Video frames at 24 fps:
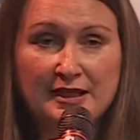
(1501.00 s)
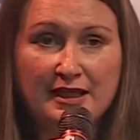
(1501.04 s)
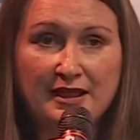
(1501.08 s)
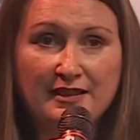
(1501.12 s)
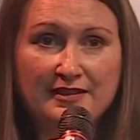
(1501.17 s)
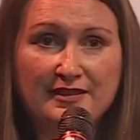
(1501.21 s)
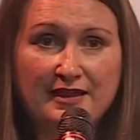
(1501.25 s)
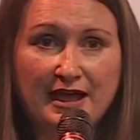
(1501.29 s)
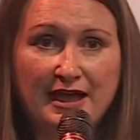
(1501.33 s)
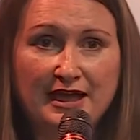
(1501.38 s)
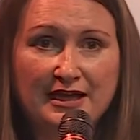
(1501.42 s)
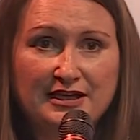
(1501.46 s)

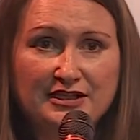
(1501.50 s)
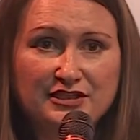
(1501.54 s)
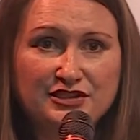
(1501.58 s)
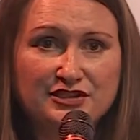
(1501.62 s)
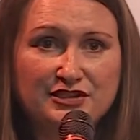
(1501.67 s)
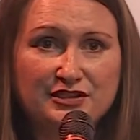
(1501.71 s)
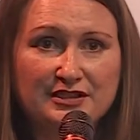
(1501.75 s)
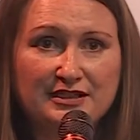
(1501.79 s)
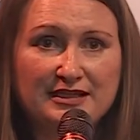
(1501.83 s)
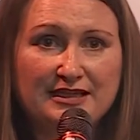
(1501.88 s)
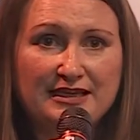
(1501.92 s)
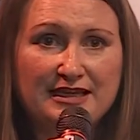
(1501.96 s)
that
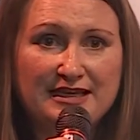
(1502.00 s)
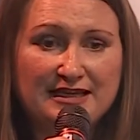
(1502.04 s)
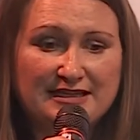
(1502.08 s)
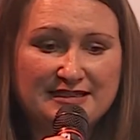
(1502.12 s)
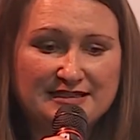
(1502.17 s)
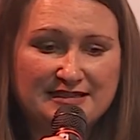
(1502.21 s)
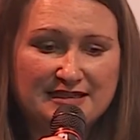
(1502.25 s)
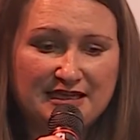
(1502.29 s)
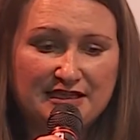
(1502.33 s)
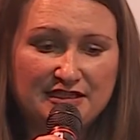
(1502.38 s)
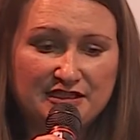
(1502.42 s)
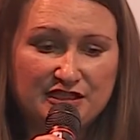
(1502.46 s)
actually
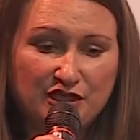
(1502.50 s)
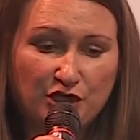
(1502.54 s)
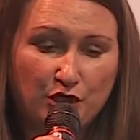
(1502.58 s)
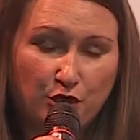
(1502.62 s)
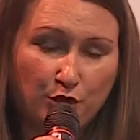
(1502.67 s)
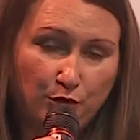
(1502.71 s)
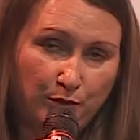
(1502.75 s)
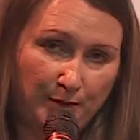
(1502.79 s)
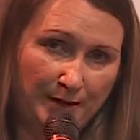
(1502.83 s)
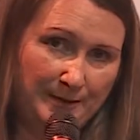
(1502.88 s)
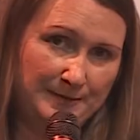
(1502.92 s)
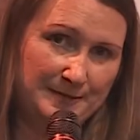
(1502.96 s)
is
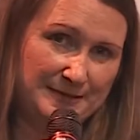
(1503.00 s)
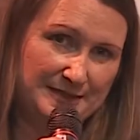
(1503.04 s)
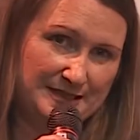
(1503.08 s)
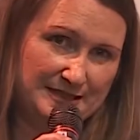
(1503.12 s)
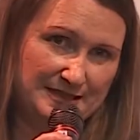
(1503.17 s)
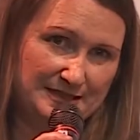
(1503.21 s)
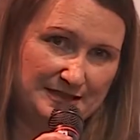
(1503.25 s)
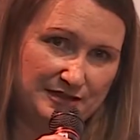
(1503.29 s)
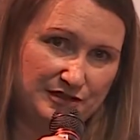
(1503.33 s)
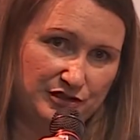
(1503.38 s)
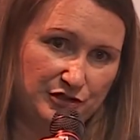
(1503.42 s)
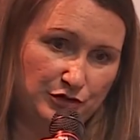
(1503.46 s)
equipped
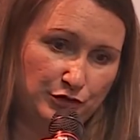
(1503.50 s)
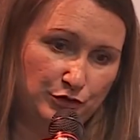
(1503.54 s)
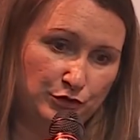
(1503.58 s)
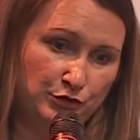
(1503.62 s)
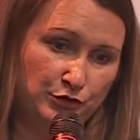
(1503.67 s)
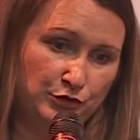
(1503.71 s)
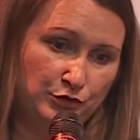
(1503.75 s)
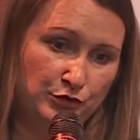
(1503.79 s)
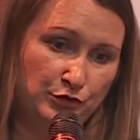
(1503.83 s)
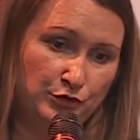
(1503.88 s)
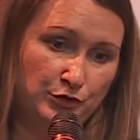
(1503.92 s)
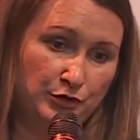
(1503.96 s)

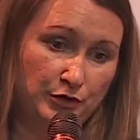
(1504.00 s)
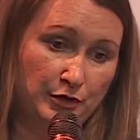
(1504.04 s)
to